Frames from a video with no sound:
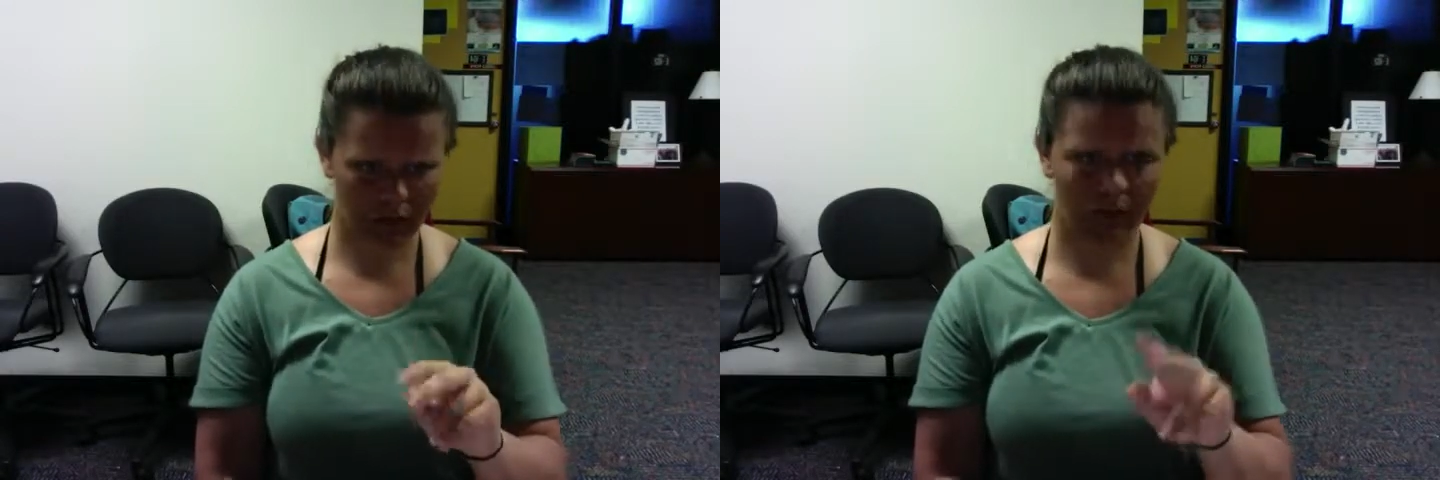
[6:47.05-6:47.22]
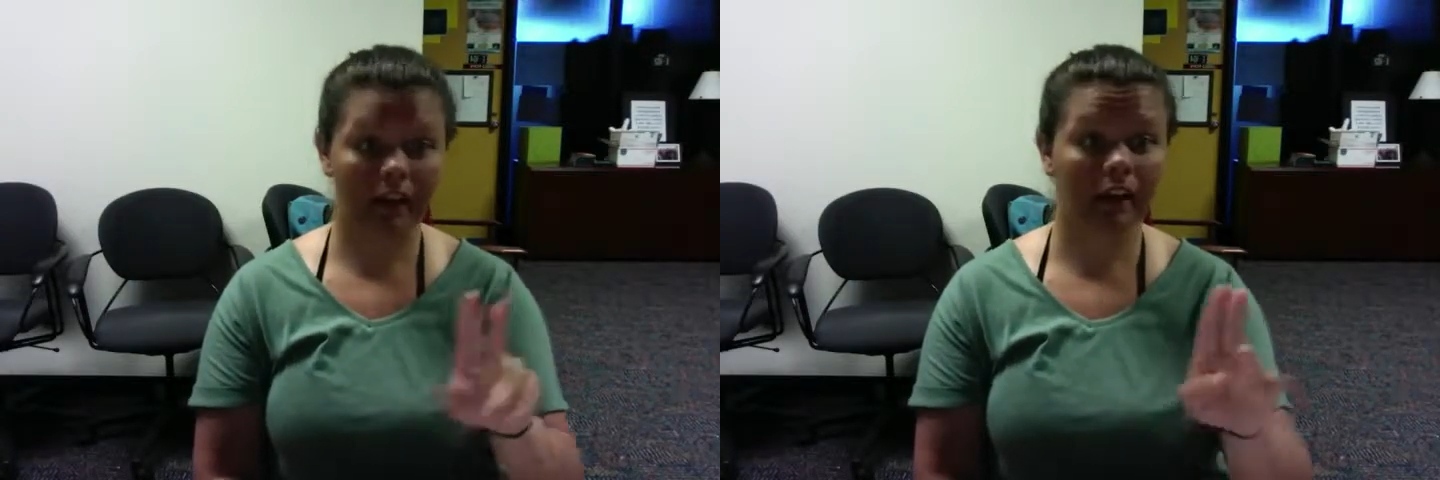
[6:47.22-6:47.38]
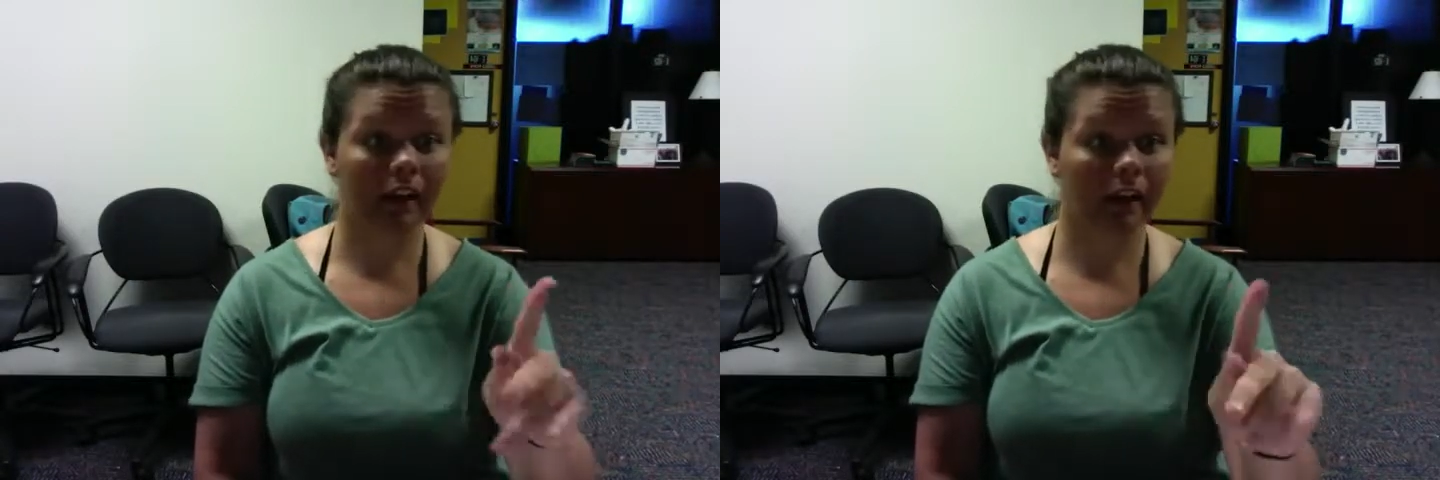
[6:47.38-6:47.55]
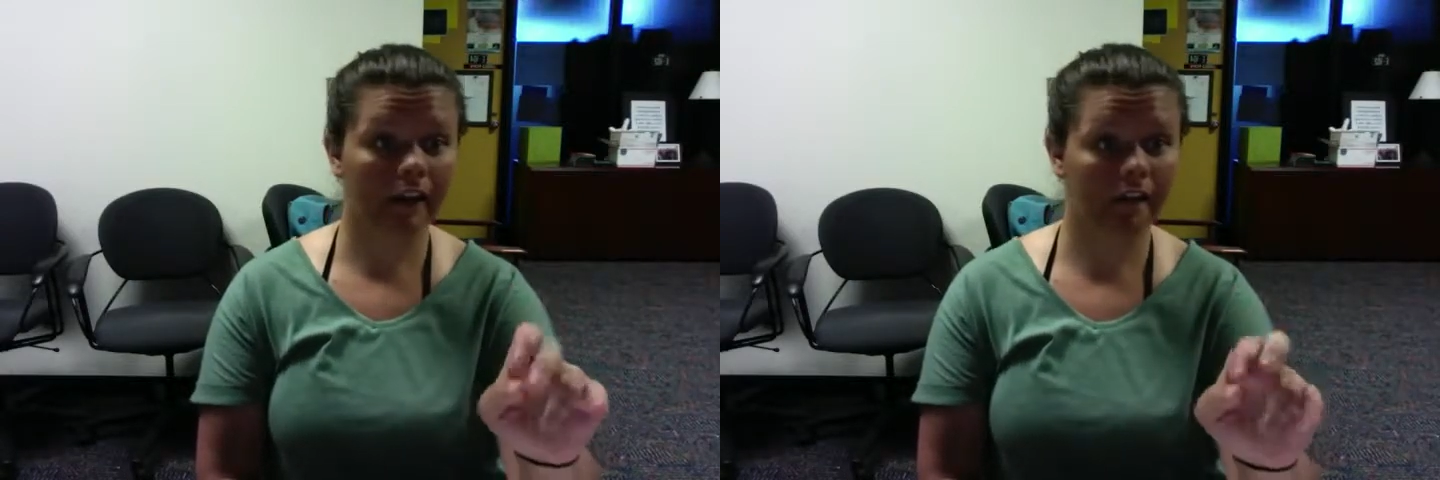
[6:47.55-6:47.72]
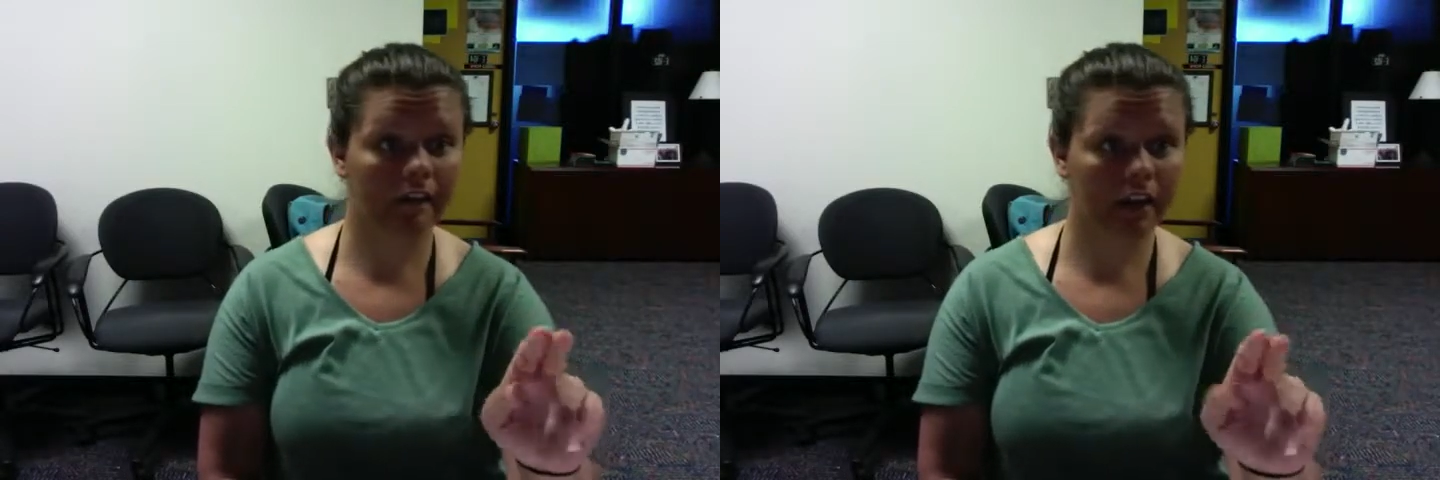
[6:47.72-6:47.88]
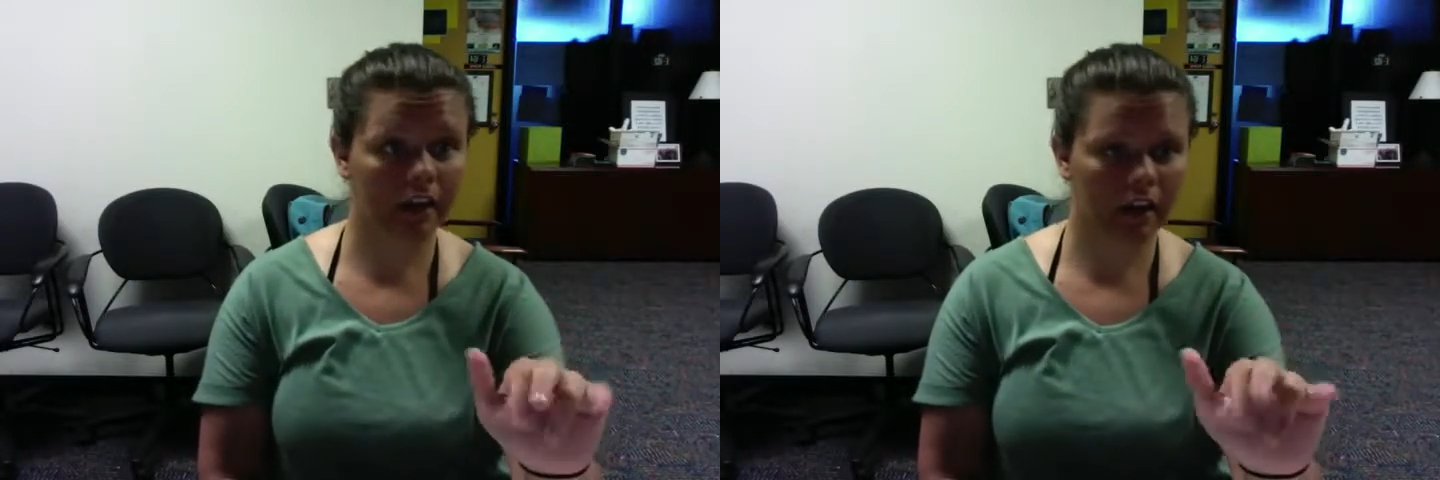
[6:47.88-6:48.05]
rough
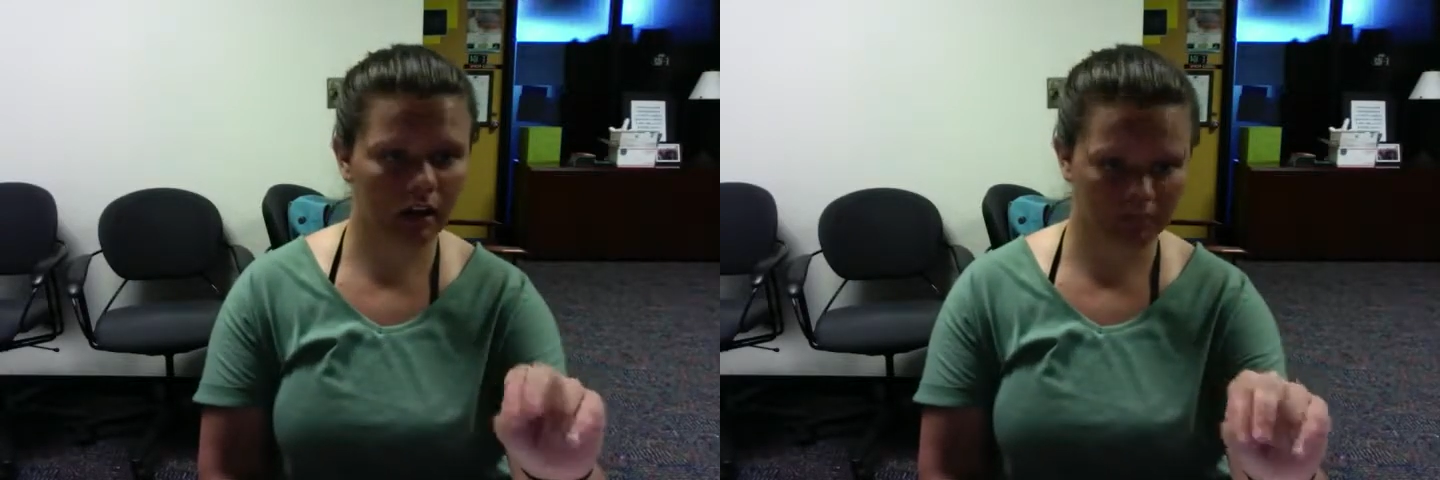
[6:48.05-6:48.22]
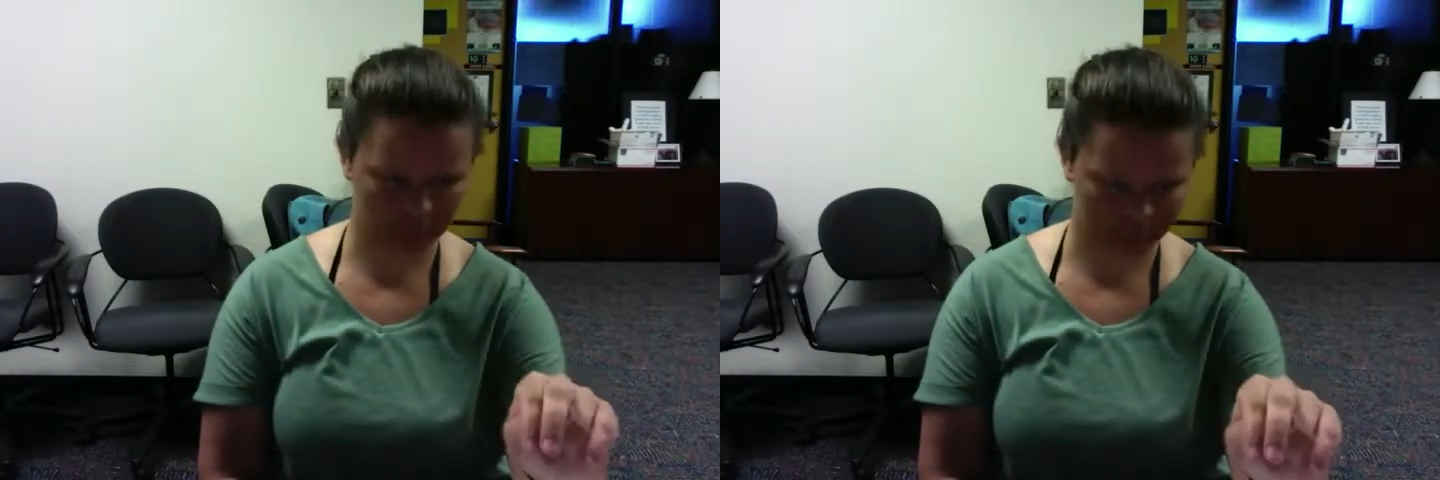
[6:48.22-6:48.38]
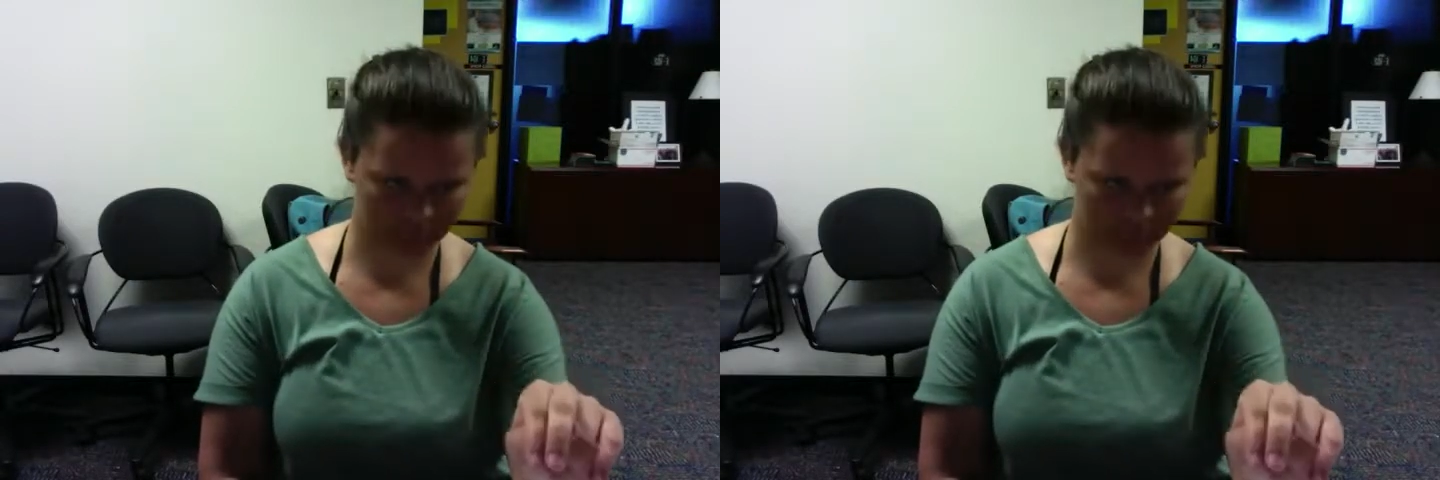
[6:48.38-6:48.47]
terrain to get over,